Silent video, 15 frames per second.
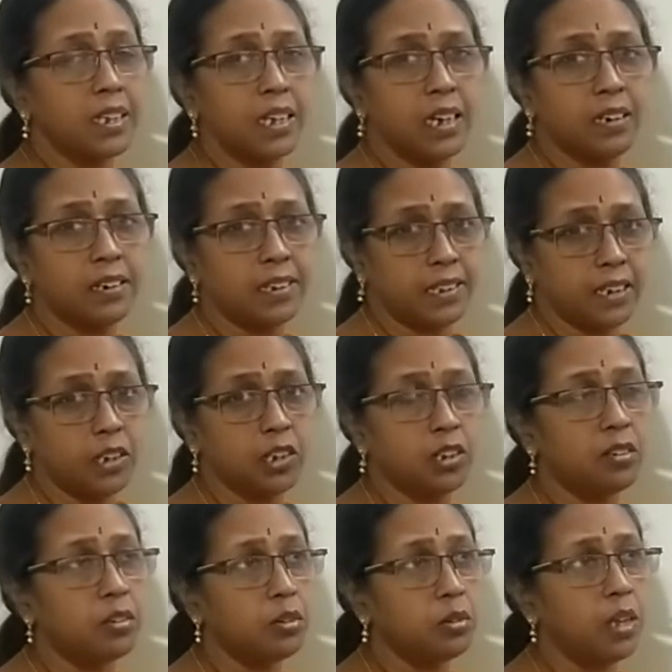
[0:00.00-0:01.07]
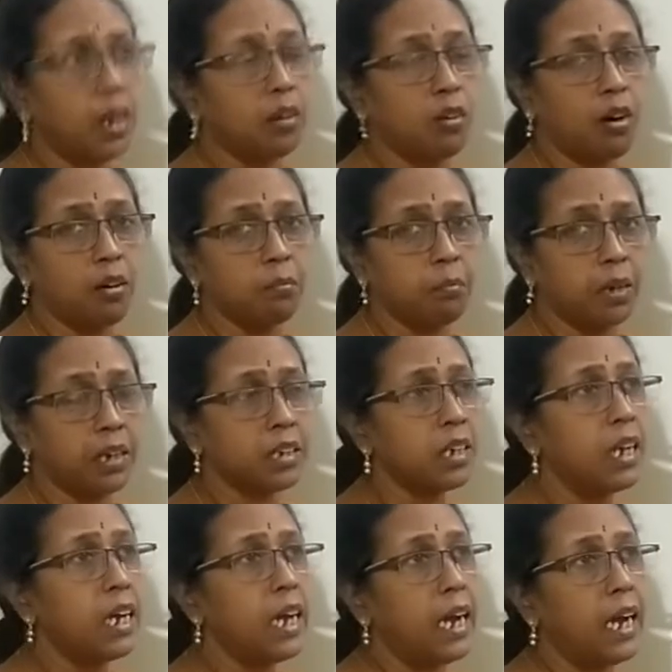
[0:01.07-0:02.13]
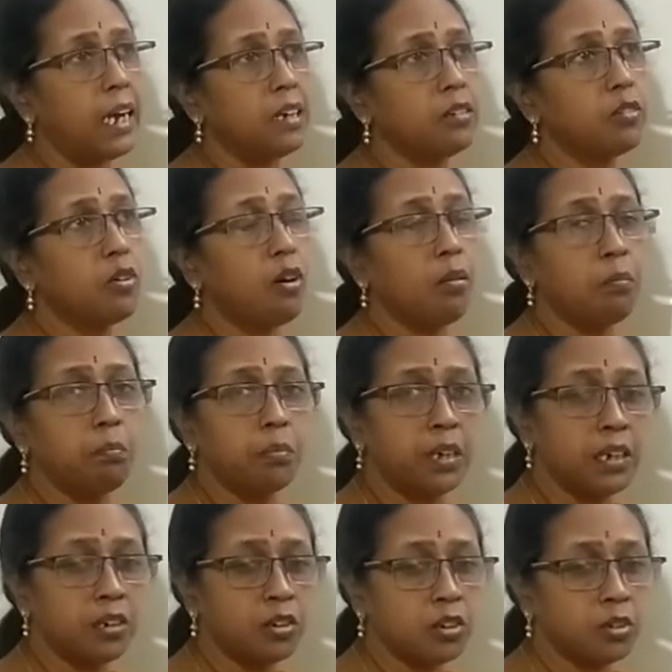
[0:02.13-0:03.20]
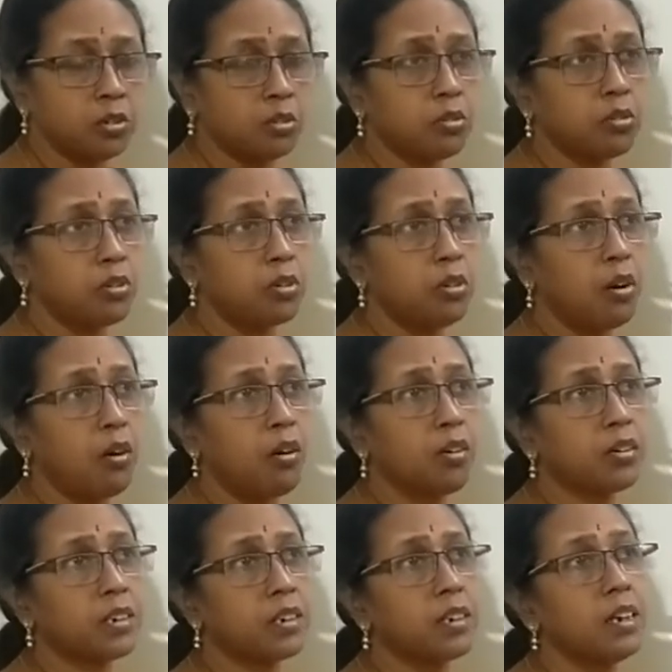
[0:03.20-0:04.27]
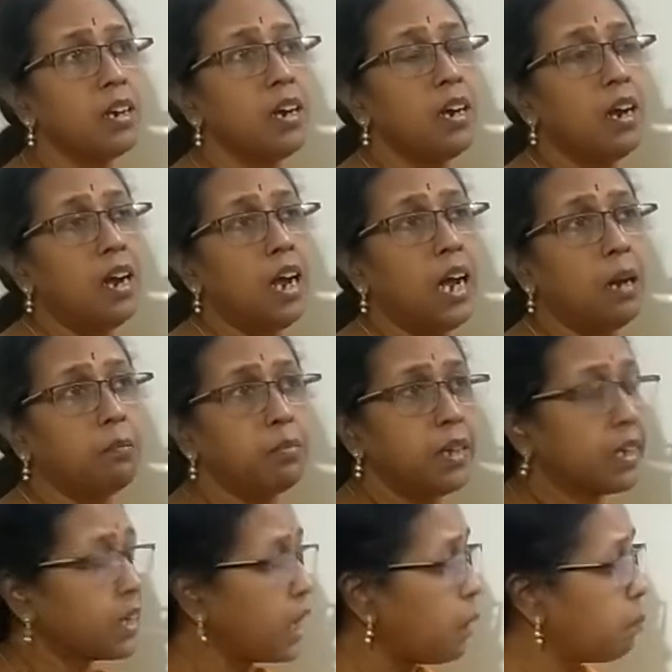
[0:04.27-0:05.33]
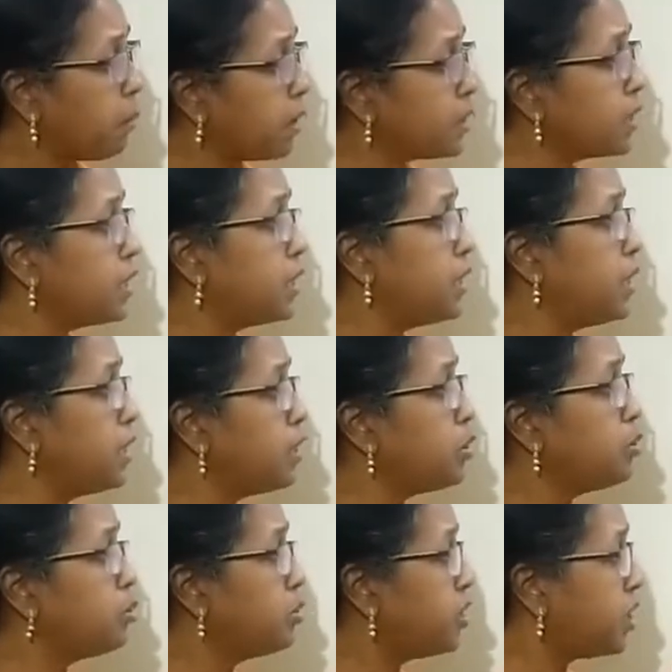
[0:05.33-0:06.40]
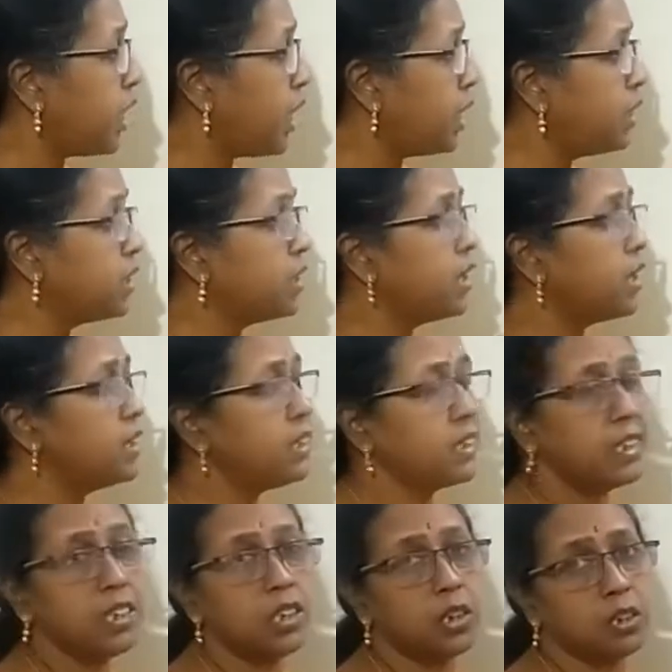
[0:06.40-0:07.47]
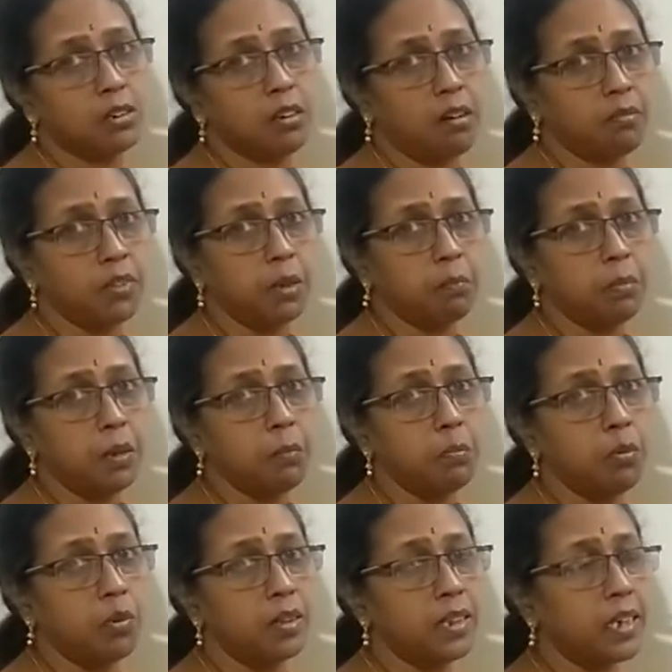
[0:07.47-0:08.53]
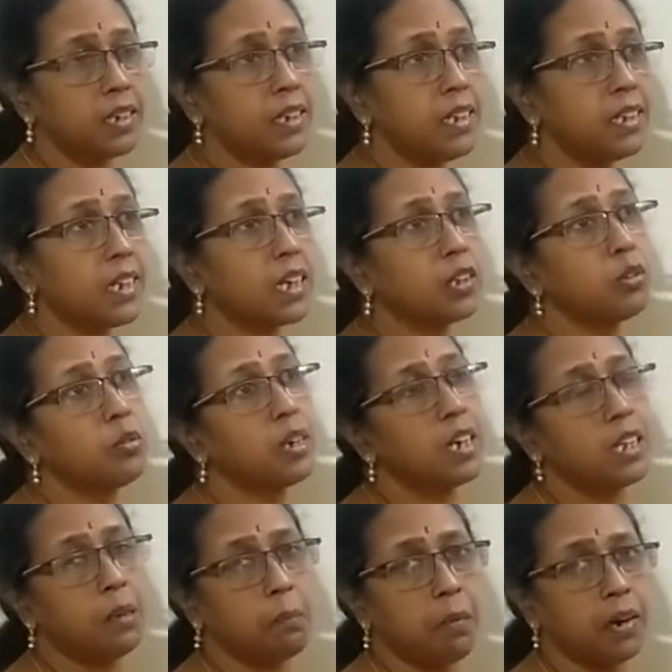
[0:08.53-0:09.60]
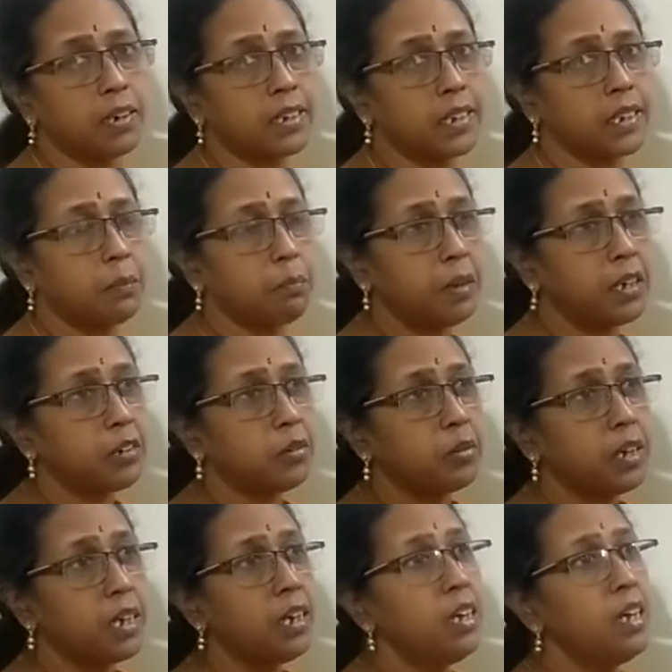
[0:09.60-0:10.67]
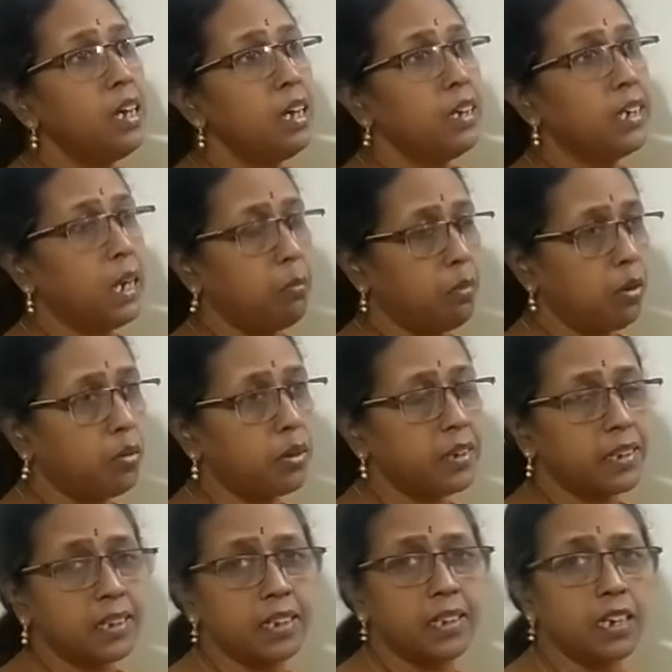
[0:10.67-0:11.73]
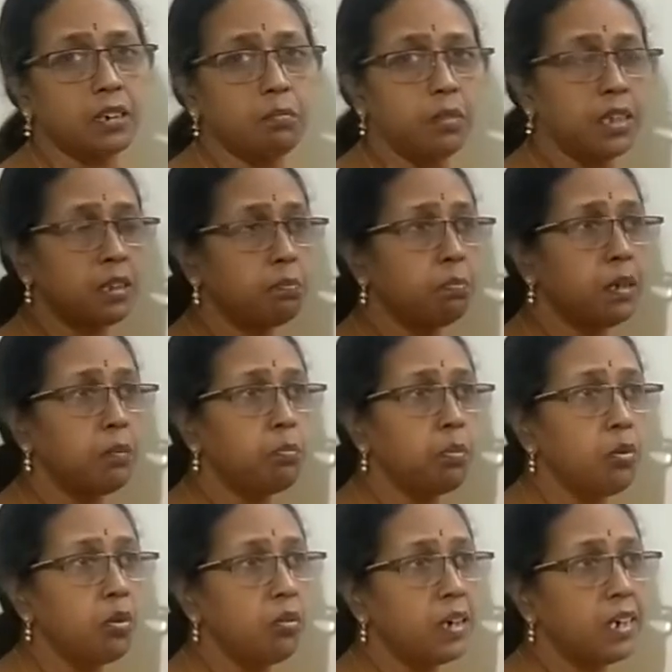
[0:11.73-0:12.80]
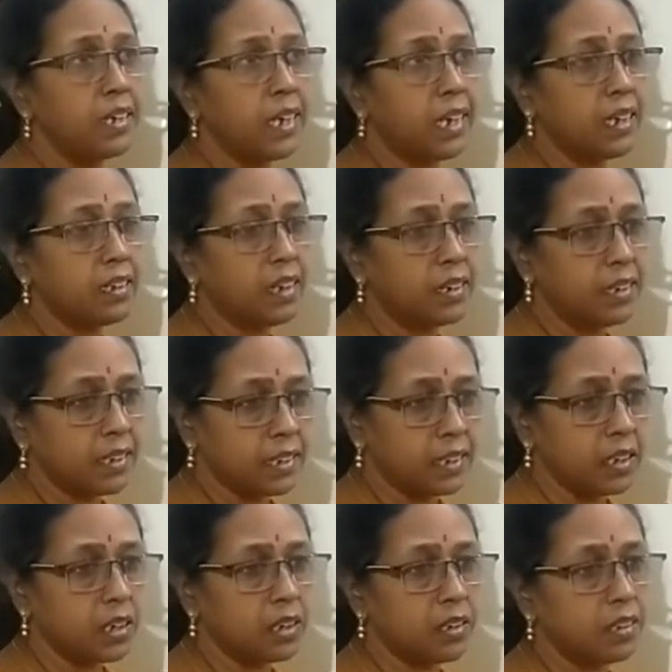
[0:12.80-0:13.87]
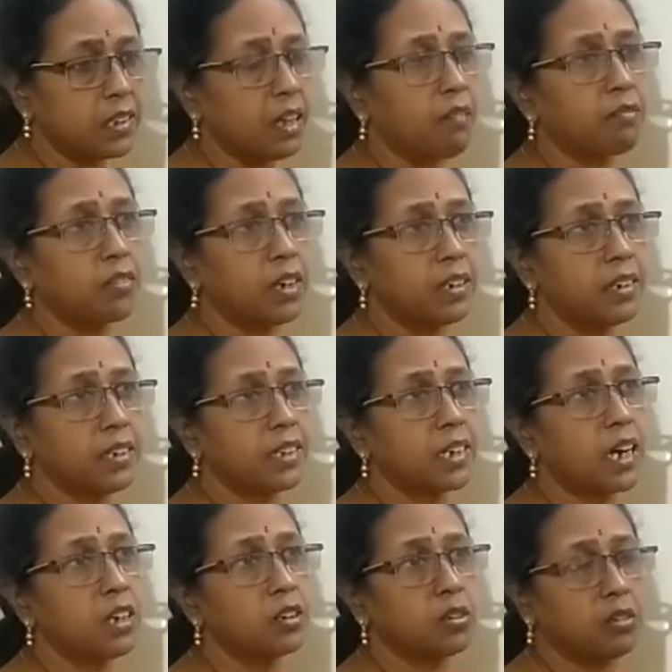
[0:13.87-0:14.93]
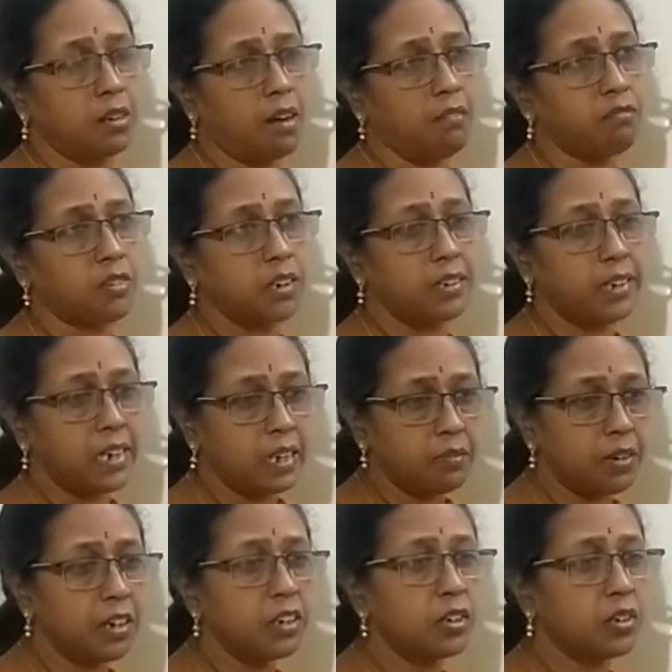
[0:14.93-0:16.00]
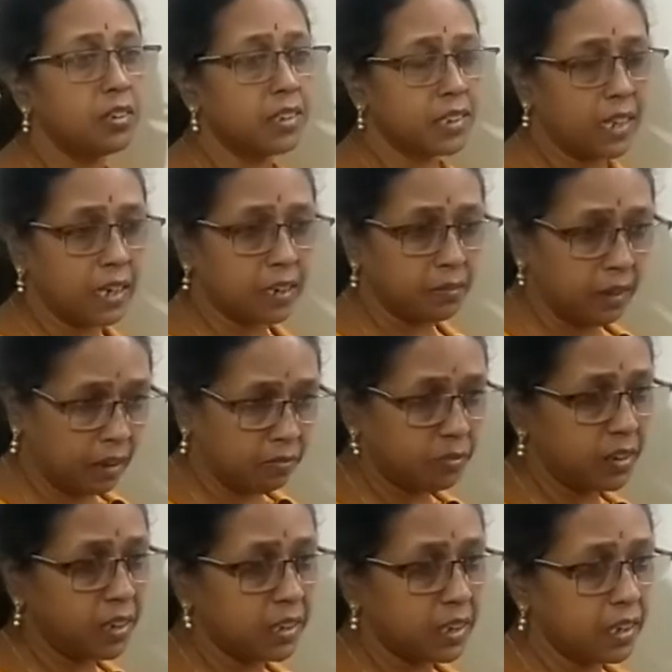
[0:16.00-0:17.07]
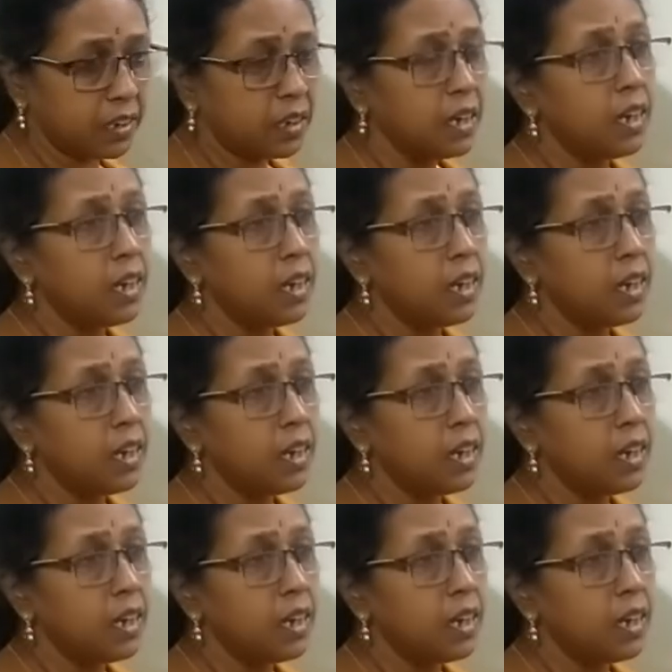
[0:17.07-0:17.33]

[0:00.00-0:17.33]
their decision to the government, and government should not have the capacity to change the decision of the people. That is actually the participatory democracy. That means people will take the decisions after discussion, after deliberations, everything.